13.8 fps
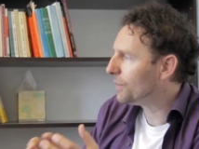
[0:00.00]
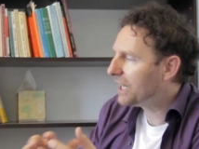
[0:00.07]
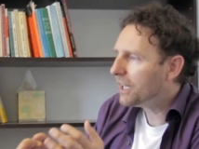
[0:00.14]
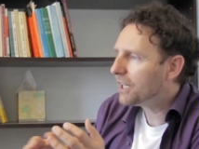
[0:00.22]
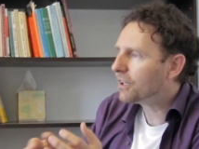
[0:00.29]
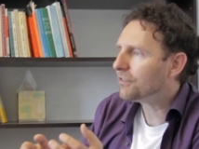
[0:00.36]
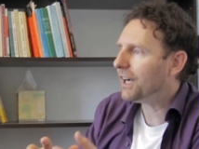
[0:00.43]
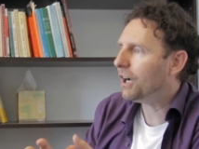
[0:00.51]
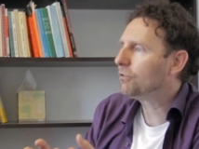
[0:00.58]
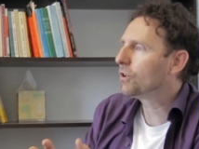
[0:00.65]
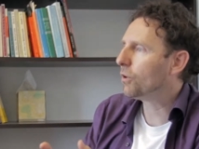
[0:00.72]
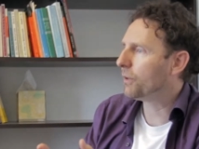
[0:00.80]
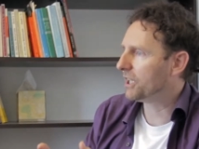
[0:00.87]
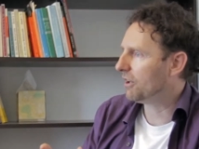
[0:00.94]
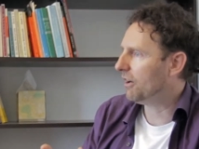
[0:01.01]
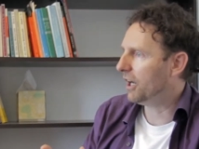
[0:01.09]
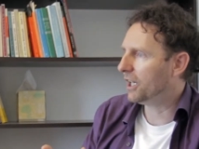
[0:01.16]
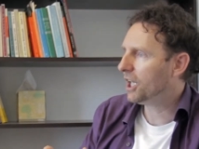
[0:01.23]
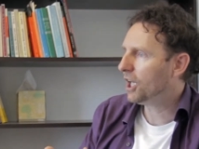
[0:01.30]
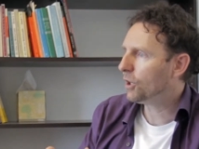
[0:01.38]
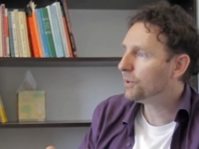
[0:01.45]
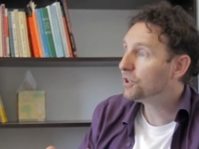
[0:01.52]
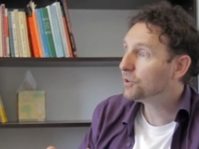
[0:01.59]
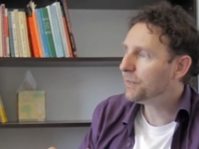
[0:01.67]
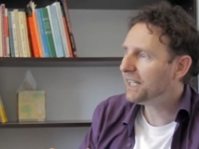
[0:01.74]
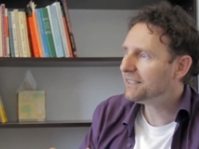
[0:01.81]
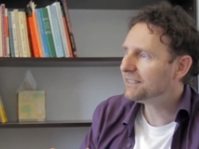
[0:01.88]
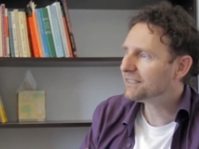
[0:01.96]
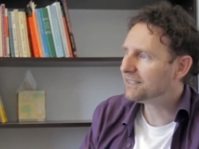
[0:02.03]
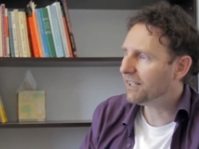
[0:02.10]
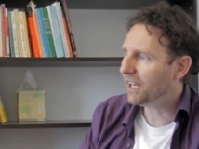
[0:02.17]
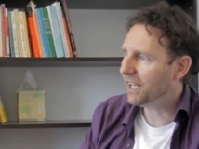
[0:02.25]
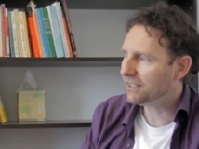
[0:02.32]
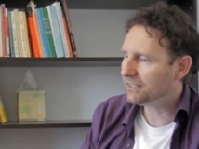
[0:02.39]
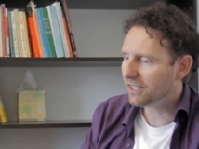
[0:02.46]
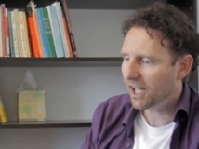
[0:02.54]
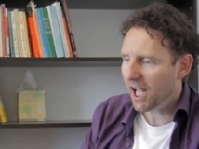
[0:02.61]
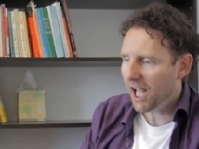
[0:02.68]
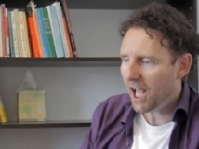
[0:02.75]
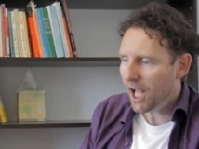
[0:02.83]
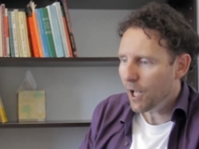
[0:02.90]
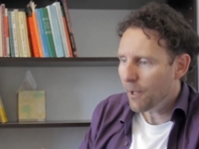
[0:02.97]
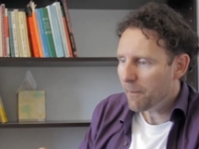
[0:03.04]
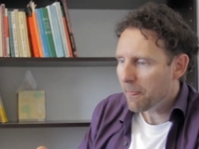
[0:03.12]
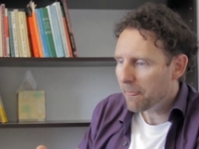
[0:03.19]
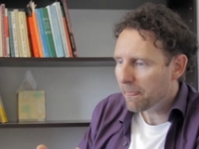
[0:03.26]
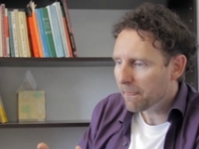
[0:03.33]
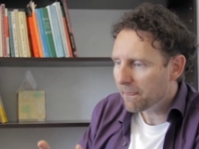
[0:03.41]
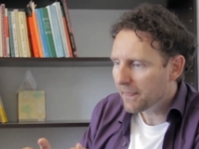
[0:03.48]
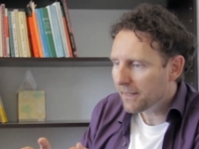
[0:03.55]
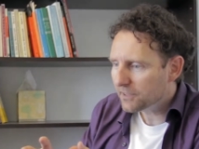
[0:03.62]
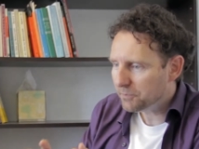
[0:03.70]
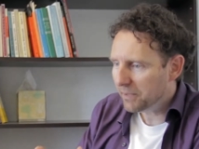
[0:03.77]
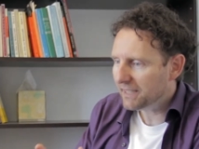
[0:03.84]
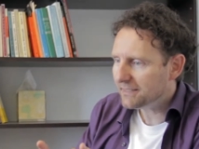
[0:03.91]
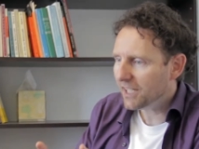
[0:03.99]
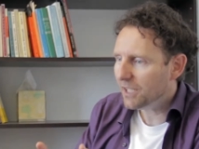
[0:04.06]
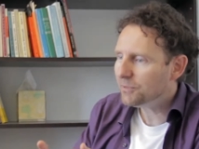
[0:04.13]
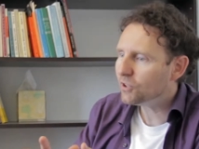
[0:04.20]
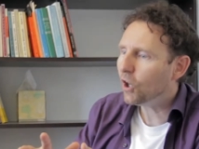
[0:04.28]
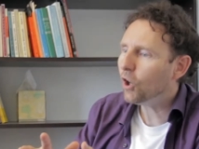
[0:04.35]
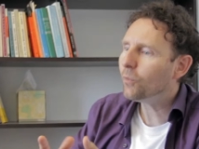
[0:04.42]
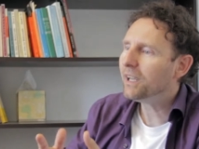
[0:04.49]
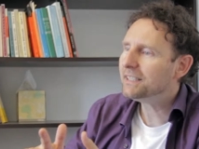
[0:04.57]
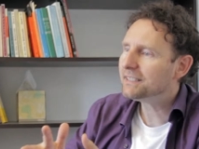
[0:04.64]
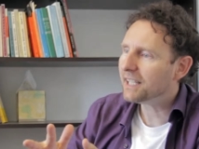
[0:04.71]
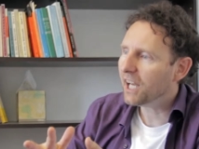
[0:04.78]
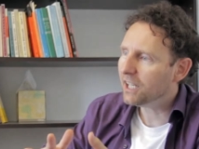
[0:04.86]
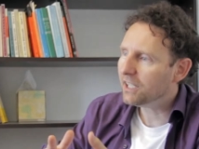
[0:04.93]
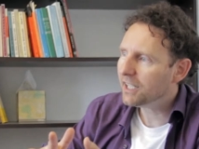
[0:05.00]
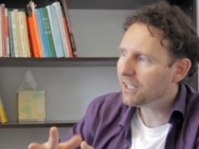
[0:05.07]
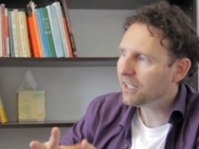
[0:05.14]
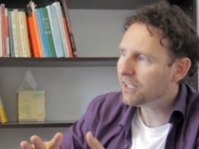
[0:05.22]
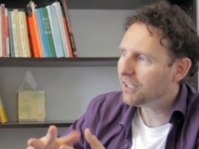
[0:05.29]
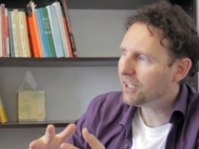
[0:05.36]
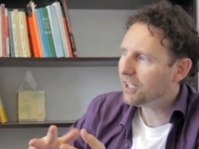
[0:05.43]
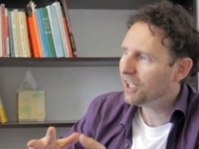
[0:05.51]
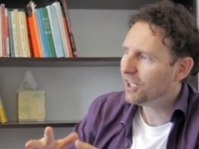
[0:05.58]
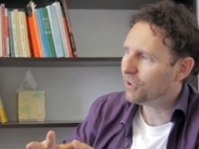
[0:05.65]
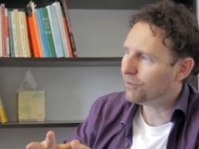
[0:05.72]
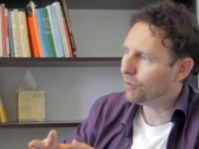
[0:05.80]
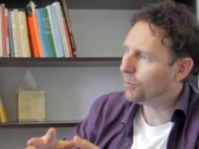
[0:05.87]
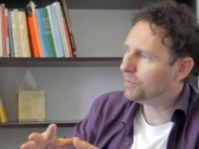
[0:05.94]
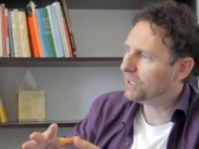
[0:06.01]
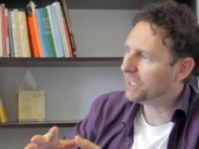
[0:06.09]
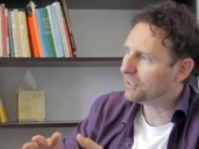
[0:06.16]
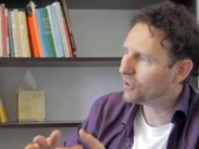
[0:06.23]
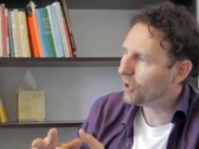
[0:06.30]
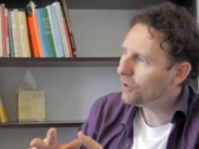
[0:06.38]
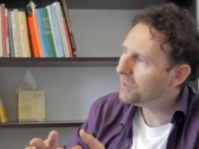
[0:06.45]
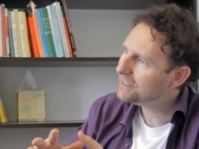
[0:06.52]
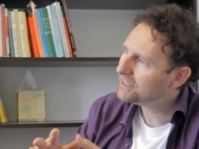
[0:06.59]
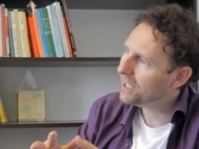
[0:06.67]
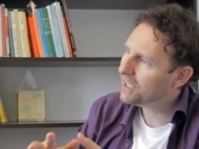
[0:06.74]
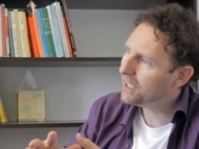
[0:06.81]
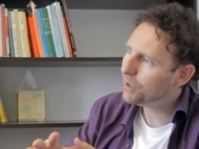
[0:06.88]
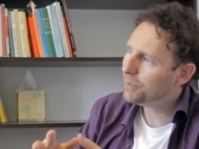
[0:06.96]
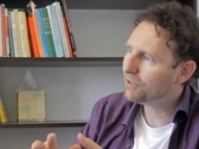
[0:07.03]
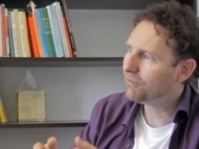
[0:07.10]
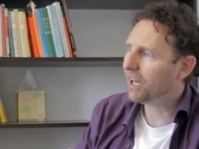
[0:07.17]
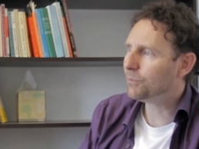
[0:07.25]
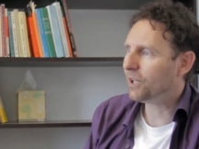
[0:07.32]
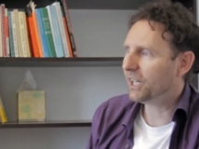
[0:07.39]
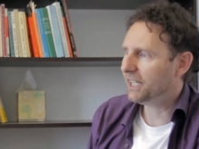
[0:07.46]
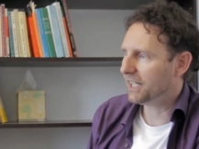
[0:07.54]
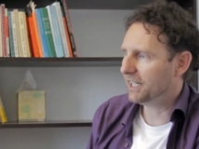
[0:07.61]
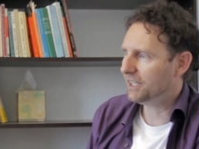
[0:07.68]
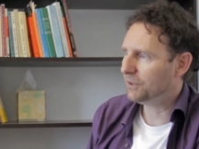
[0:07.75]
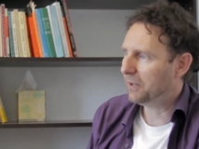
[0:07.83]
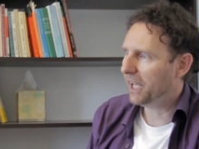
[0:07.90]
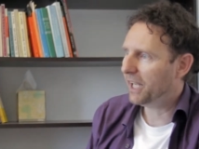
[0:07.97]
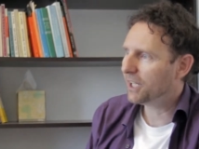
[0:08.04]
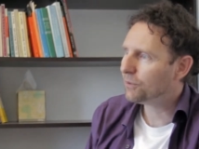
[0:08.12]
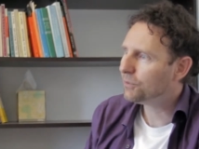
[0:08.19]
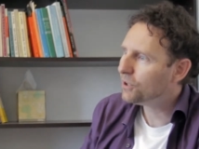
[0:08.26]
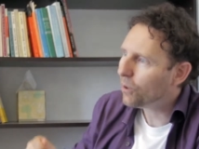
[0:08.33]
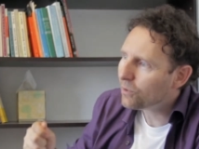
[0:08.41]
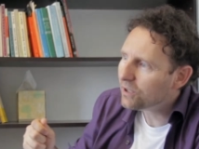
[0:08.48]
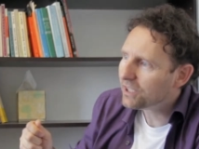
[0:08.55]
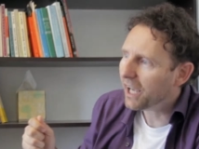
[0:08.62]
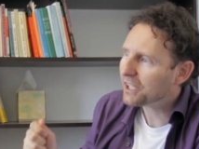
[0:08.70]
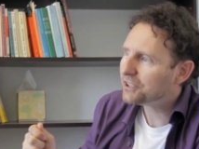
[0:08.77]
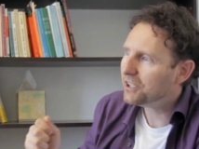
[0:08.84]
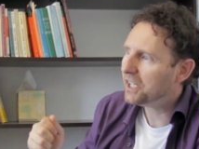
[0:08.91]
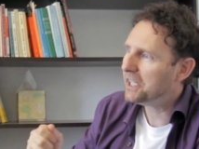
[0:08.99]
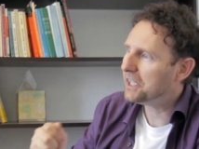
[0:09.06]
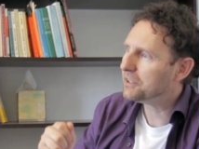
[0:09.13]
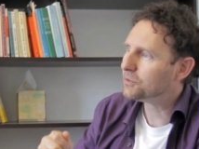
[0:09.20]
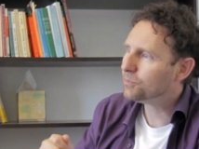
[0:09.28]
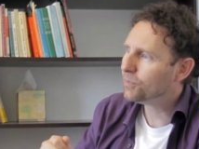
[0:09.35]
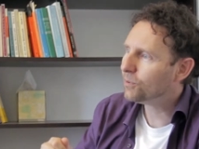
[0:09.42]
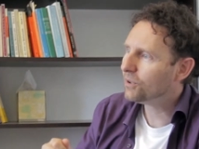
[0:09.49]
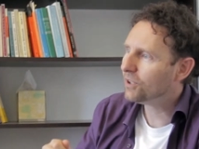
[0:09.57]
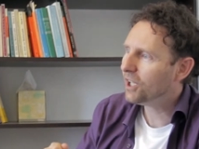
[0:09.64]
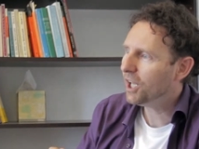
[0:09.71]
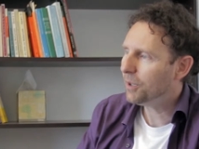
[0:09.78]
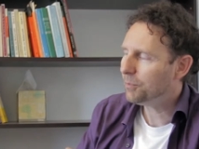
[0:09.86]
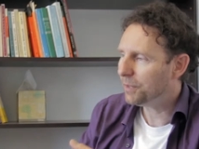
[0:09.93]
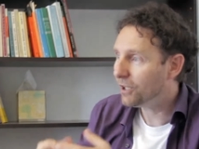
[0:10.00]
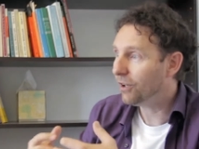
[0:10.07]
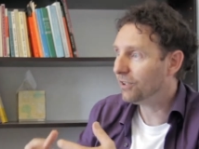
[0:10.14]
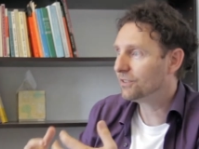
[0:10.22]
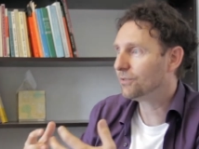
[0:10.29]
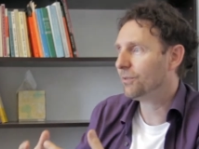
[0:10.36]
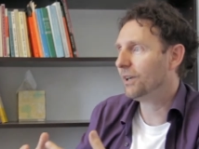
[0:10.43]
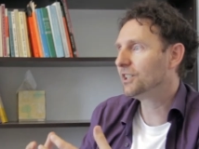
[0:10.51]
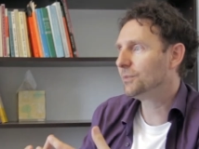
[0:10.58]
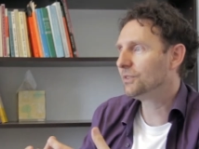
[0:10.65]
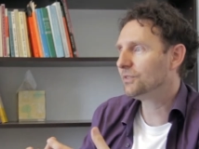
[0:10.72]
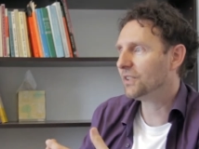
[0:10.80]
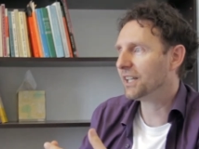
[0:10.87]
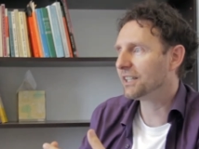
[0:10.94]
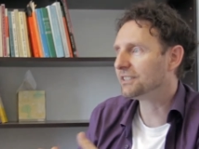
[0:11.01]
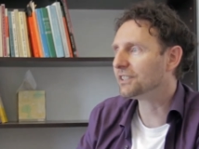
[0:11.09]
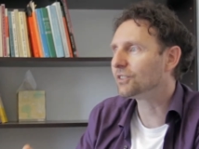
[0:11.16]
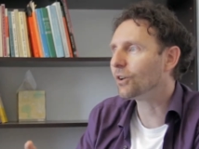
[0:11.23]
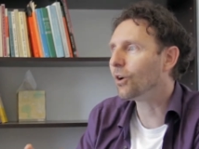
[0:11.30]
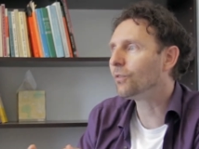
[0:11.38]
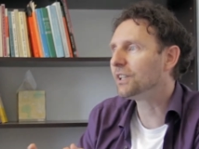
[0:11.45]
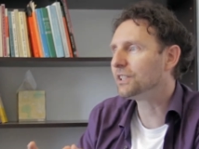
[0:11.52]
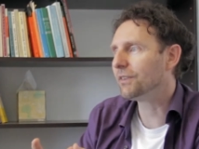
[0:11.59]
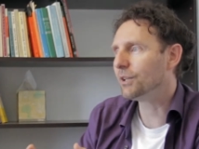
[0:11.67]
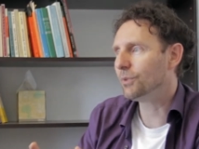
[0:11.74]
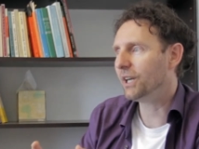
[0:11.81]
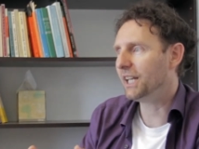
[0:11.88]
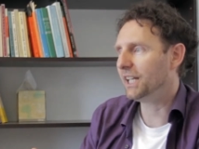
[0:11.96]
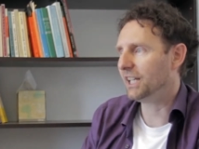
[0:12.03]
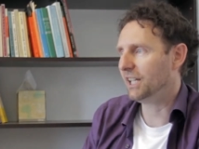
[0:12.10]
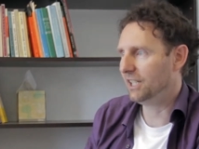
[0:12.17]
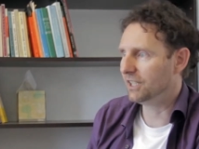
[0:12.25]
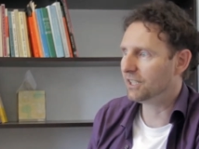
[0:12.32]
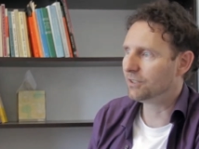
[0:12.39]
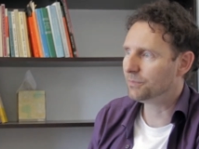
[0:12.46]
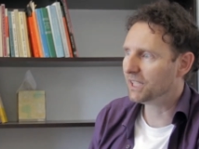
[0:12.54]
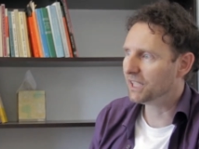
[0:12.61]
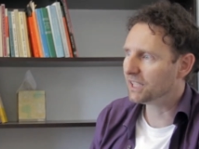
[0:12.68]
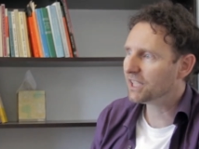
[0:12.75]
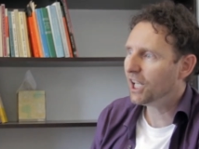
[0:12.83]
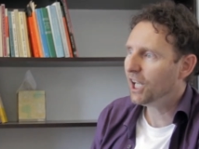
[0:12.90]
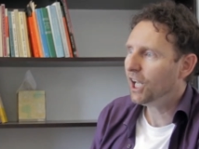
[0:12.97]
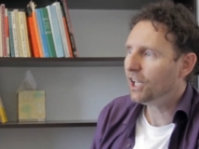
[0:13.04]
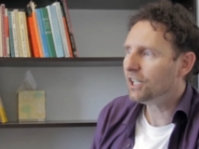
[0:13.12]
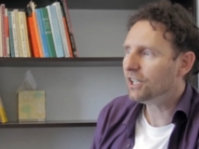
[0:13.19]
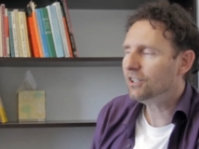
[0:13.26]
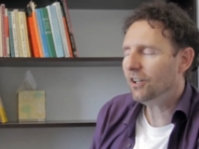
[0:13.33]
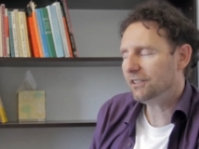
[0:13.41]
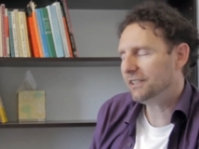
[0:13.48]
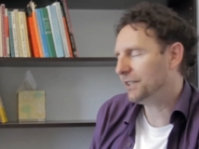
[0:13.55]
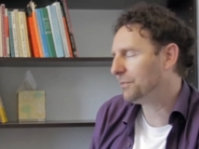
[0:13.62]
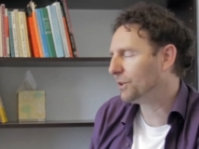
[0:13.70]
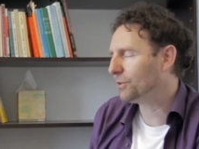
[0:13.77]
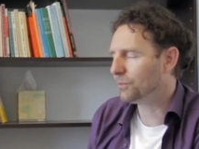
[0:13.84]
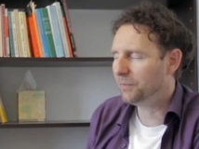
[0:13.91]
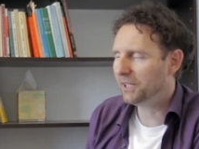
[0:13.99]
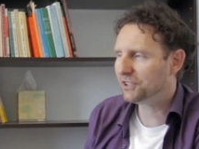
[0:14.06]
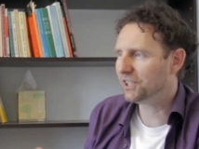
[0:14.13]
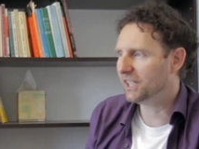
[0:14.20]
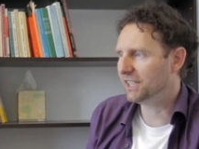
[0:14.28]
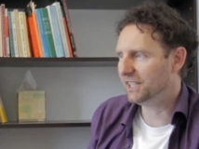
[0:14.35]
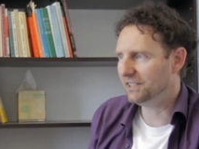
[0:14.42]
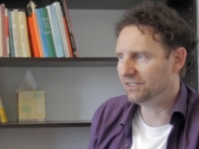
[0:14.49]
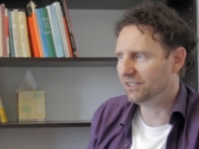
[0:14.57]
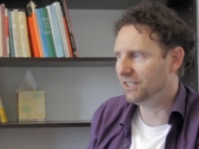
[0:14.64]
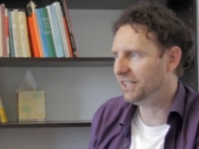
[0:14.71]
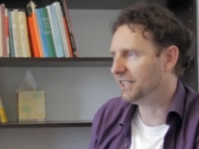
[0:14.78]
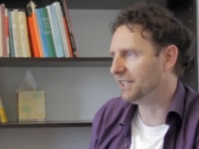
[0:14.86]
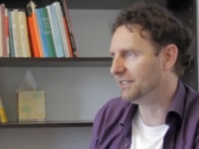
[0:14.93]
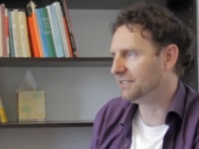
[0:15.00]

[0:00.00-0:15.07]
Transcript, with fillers: wiggling around going on, which means that space-time is always a little wobbly. It's always a little bit vibrating anyway. We don't actually need a spoon because of quantum effects. It's always vibrating a little bit. Not that we could measure that easily,